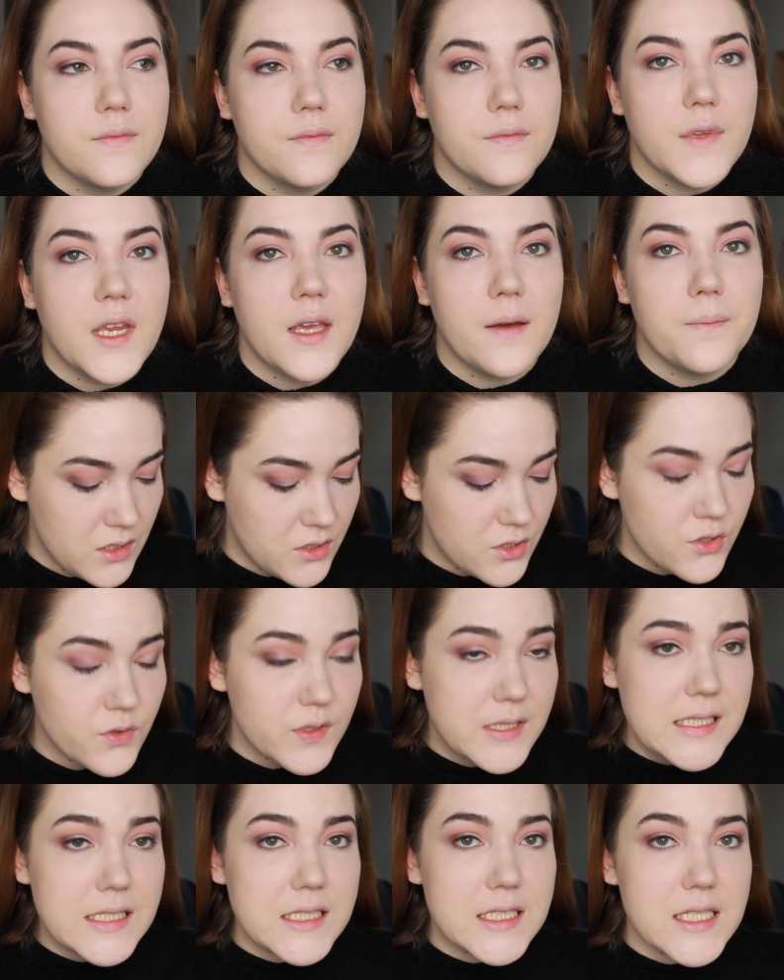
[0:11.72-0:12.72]
Yep. So
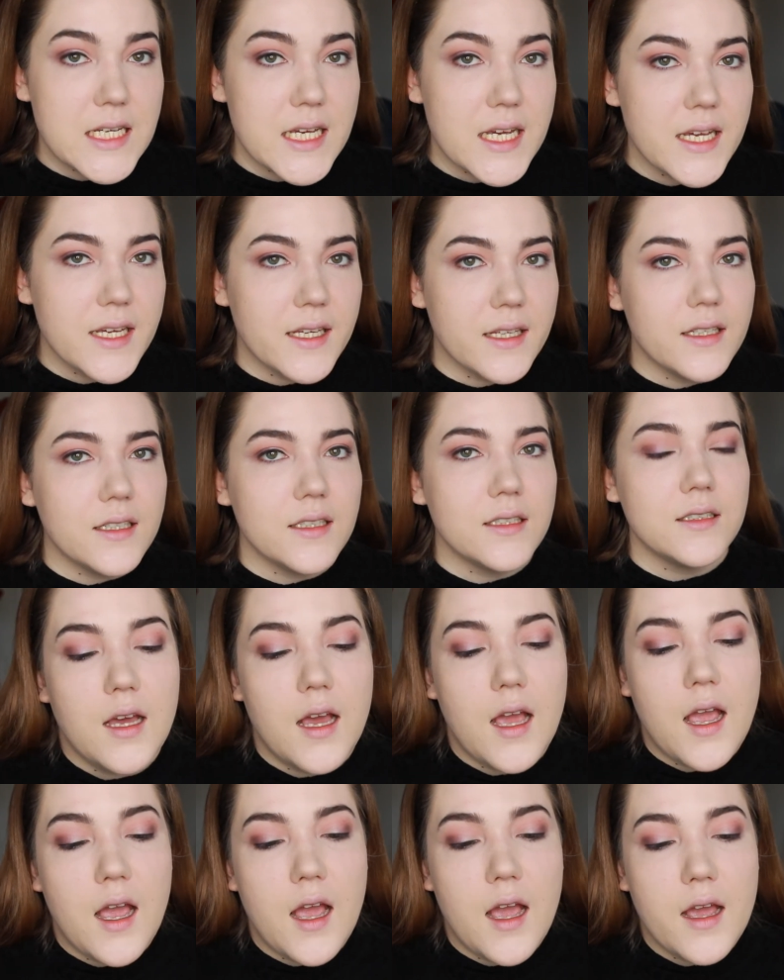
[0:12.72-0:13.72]
today,
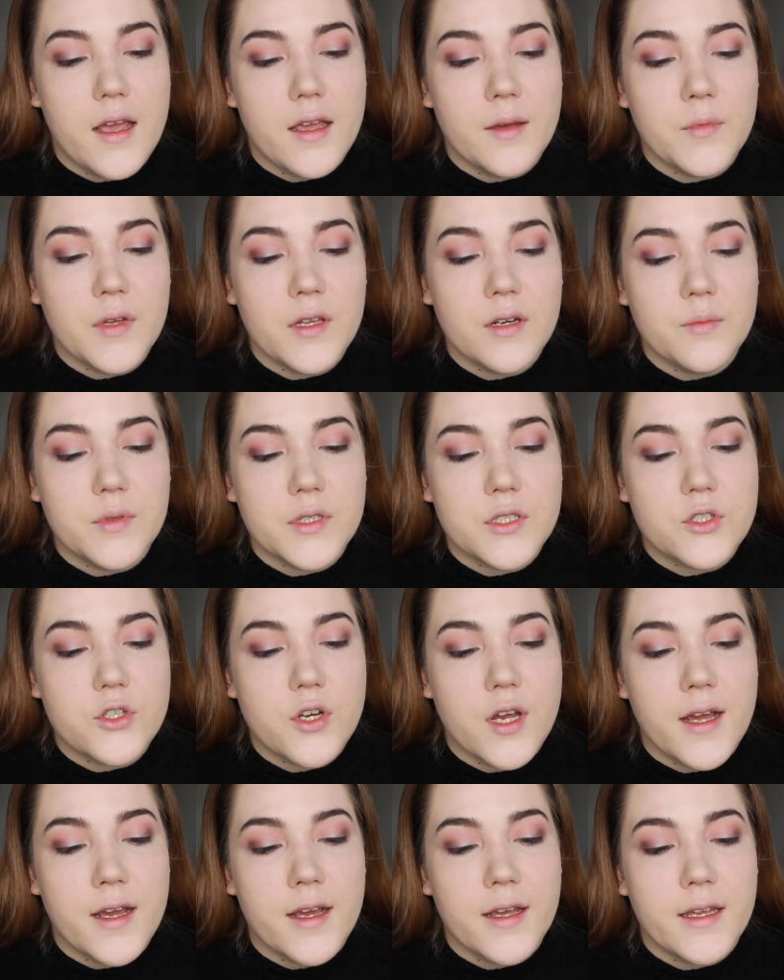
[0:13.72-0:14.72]
I'm going to be
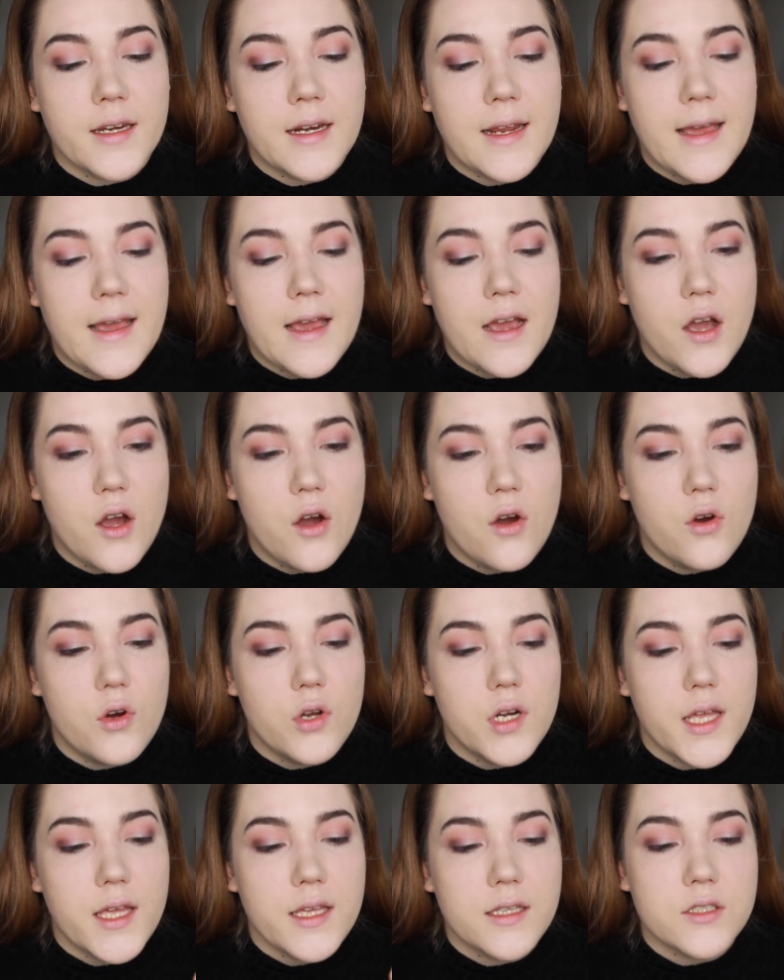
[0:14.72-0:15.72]
trying
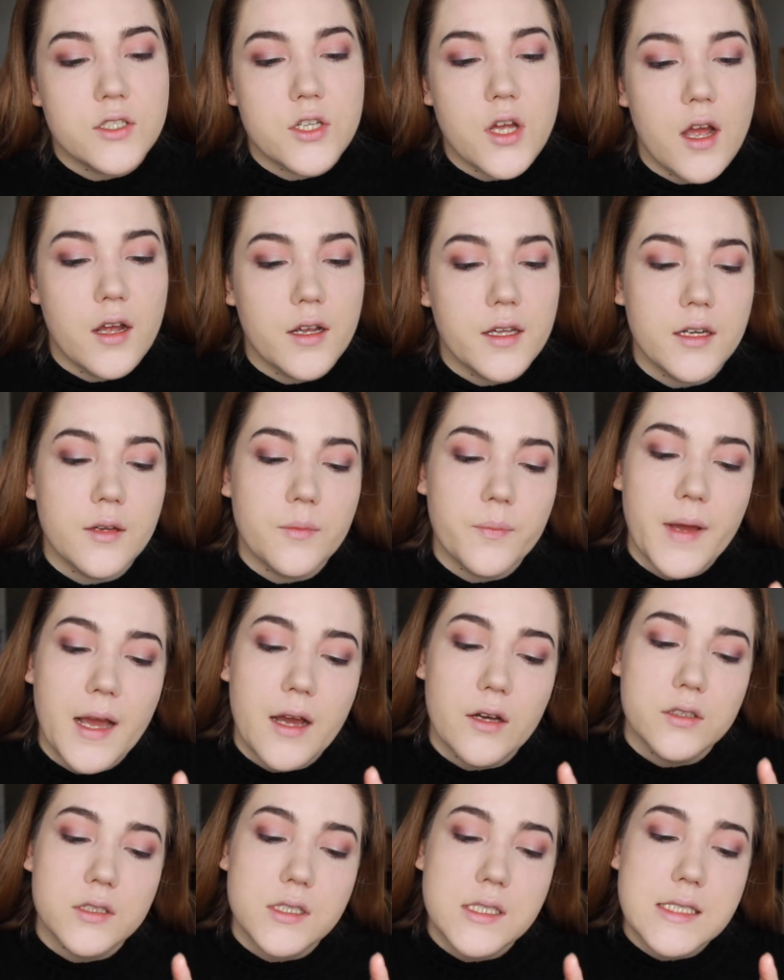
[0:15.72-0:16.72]
out and talking
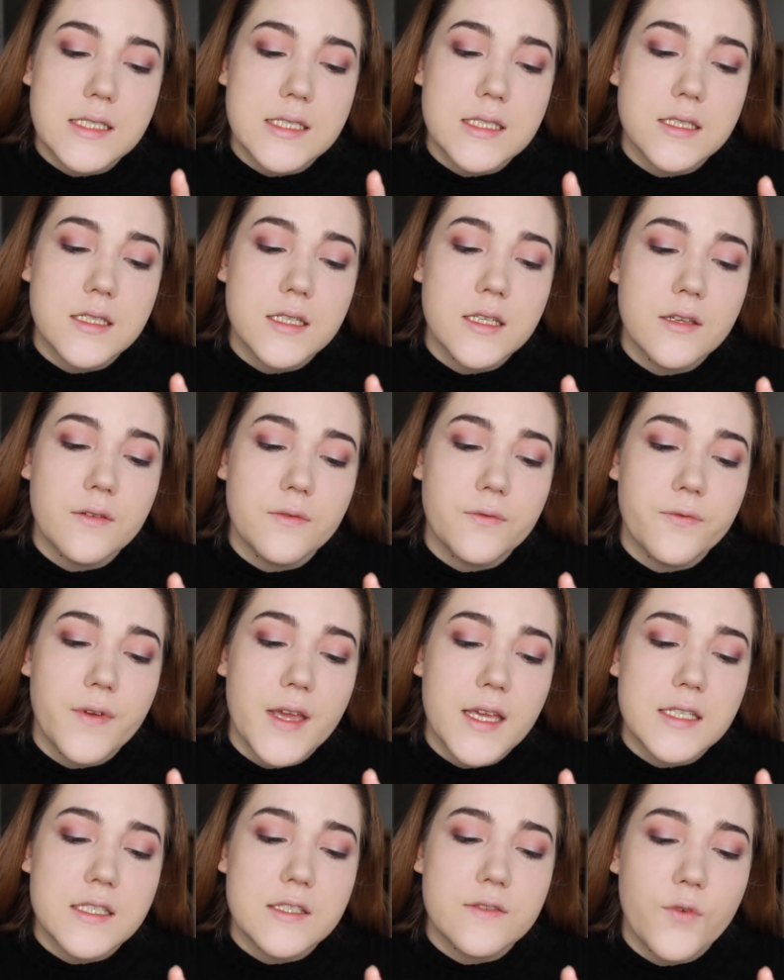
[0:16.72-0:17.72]
about the Sleek
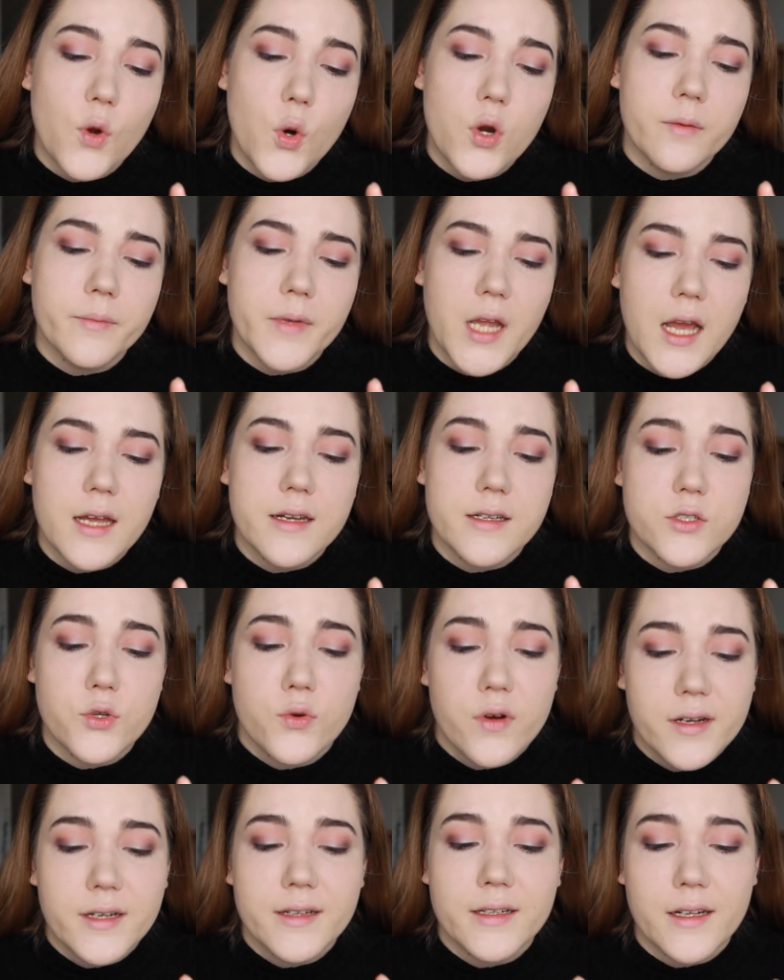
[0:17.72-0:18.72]
Face Form
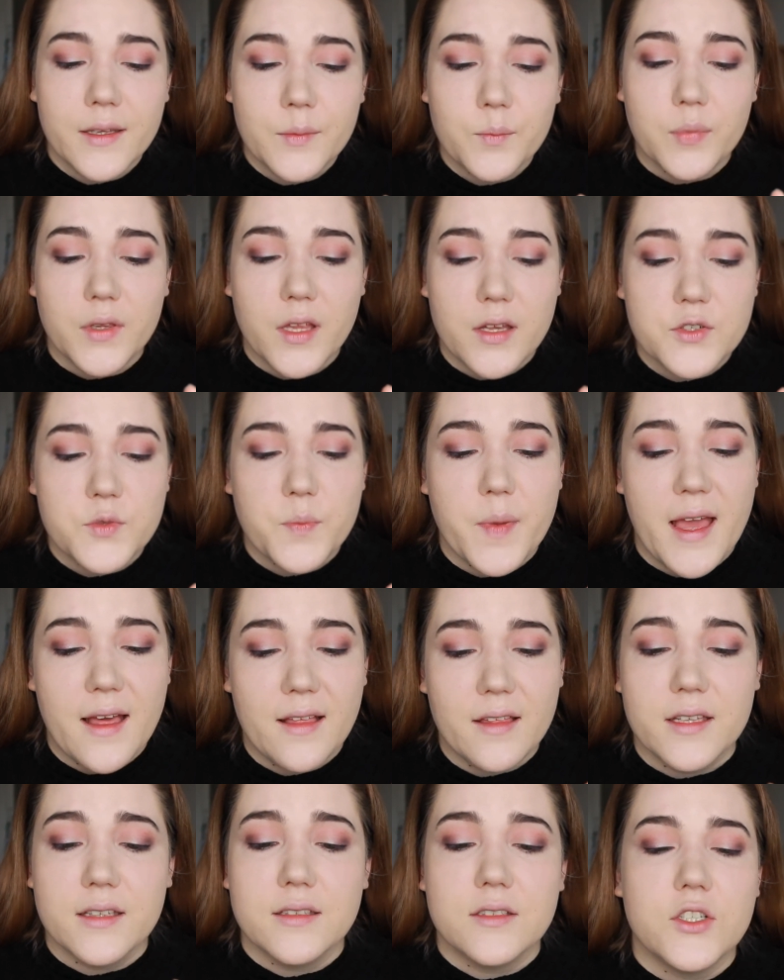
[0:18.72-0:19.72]
Contouring and Blush
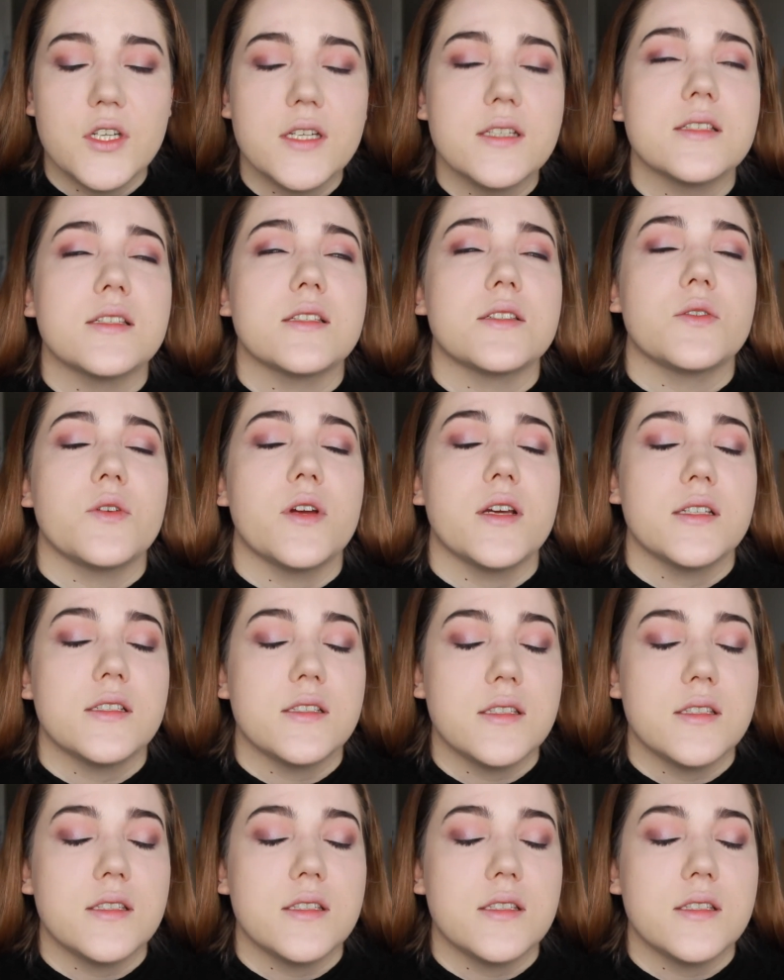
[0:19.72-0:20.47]
Palette. Jesus Christ.